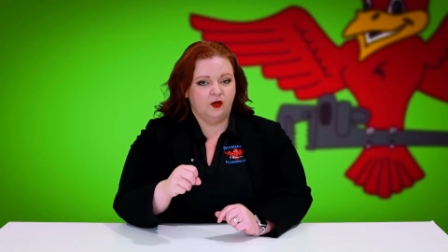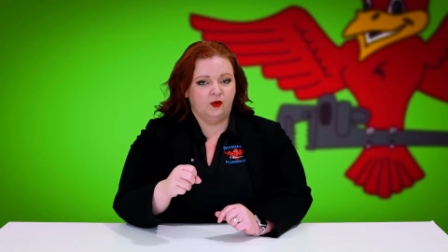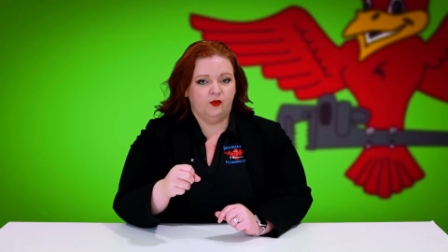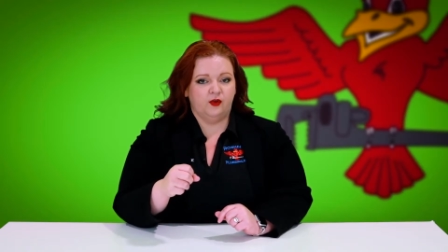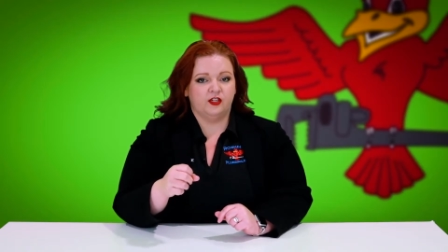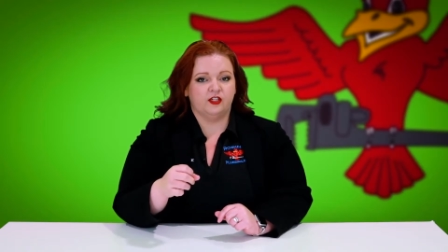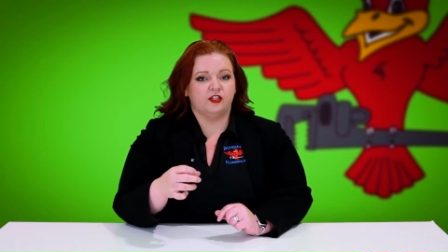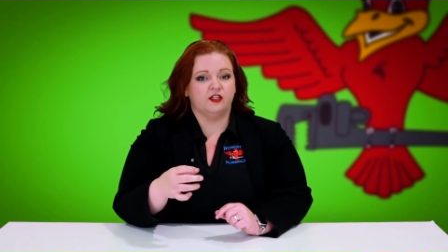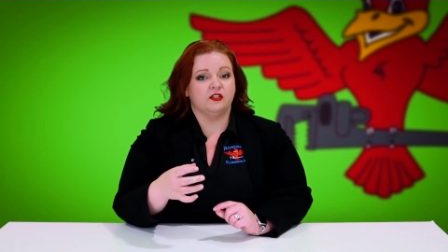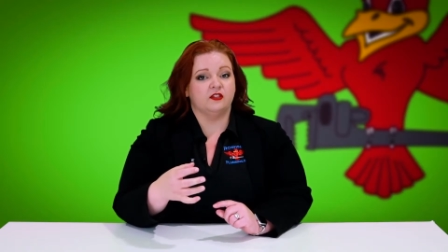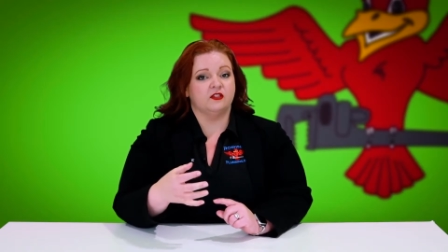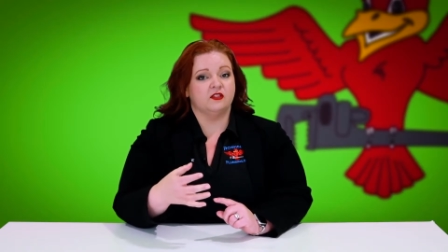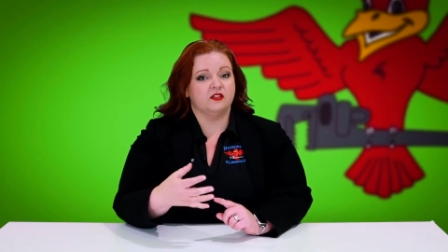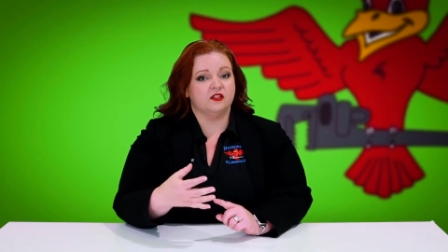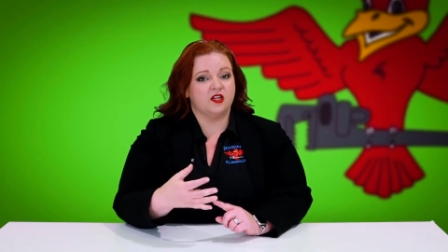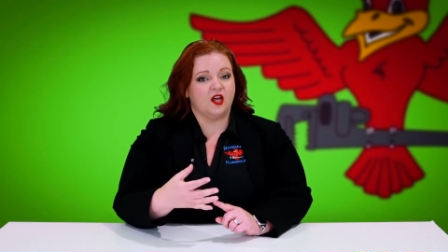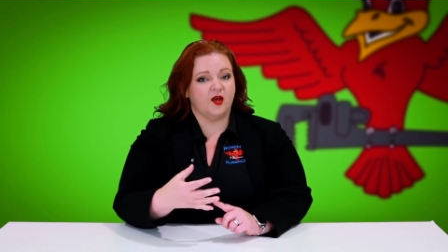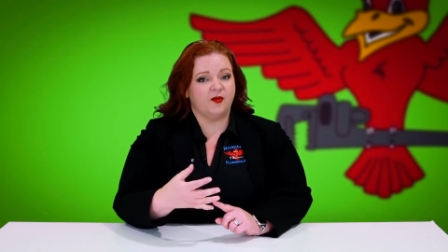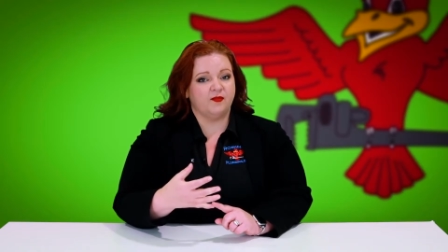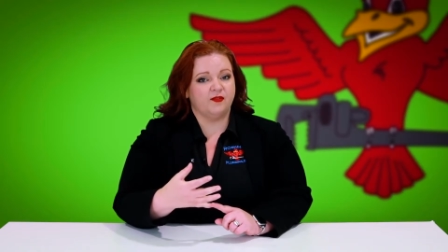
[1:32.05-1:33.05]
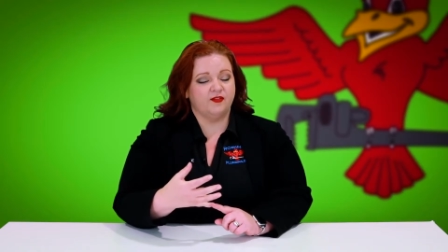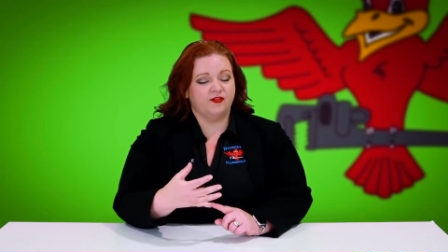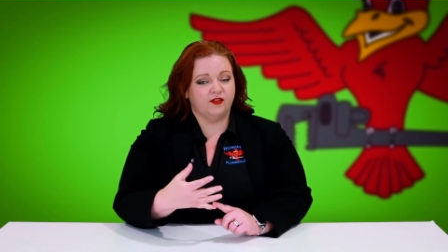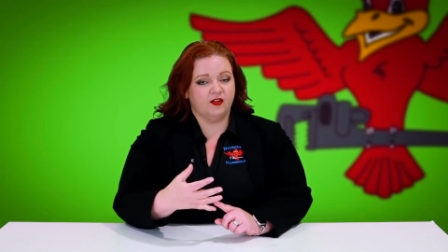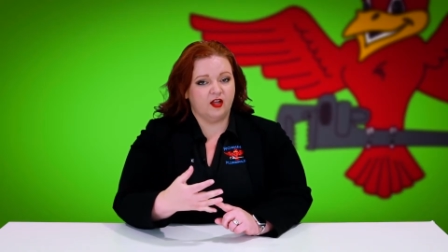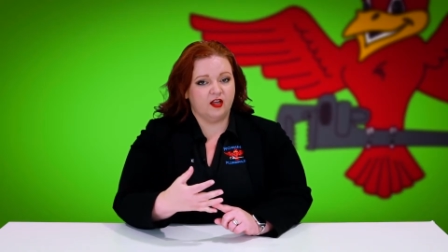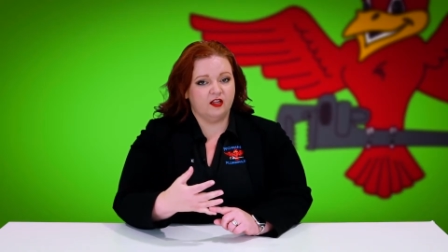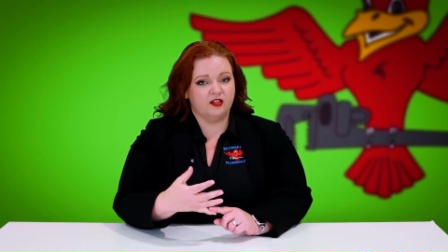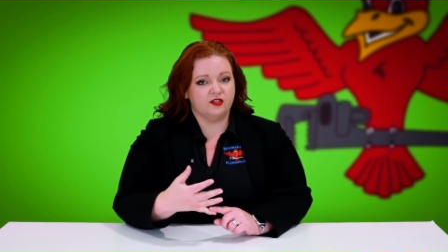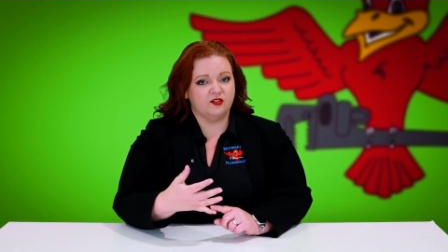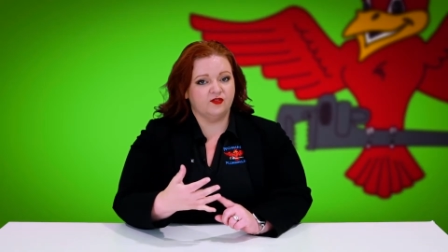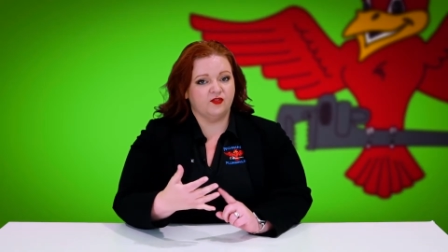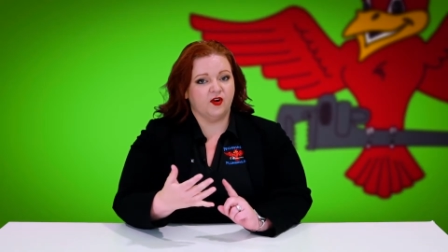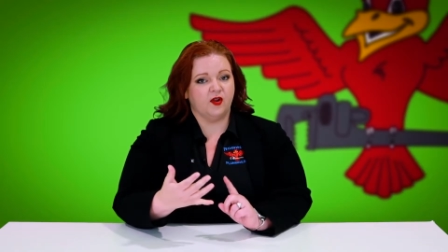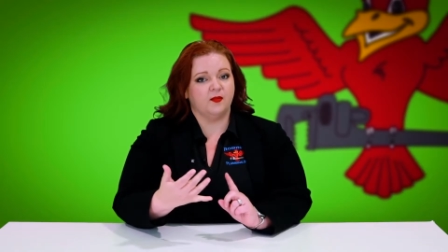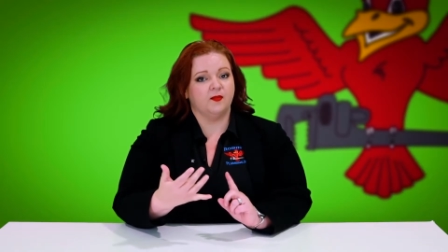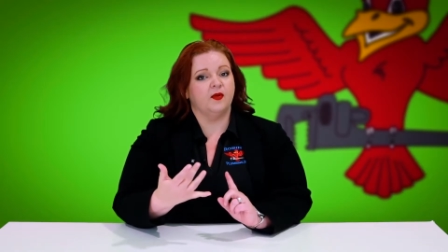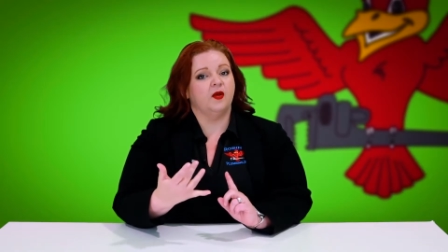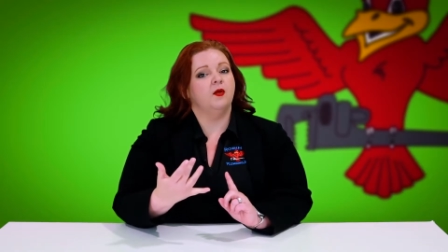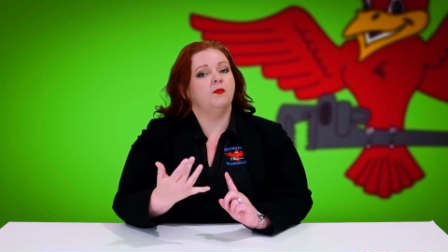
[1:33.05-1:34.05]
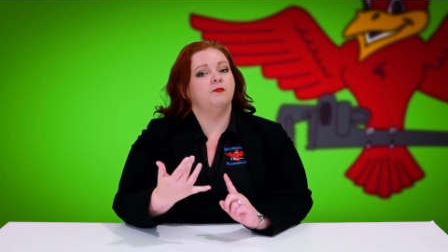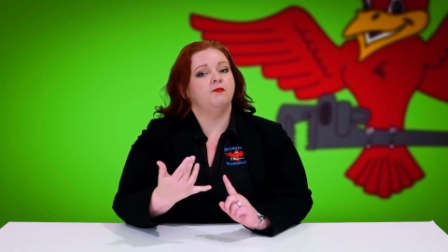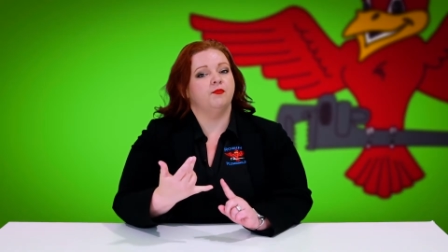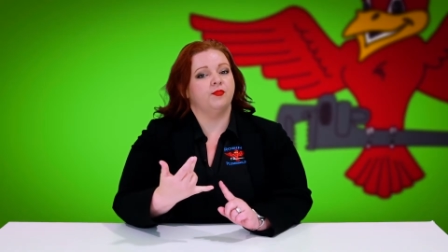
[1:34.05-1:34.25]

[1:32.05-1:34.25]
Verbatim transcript: which can stop floods from